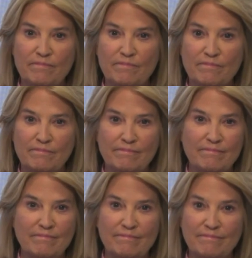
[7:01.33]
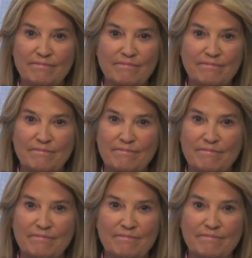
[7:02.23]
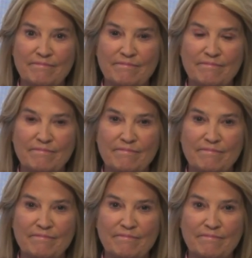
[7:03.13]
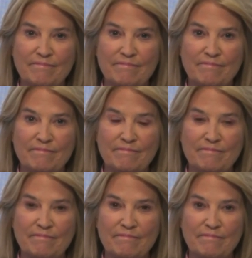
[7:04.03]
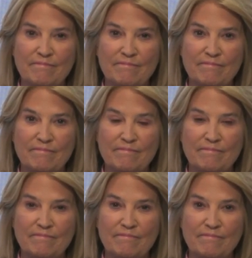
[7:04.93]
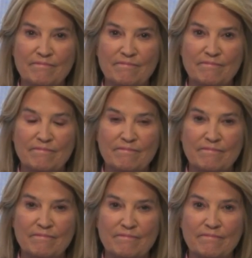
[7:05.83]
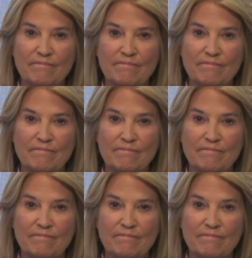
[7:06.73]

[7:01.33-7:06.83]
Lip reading: (silent)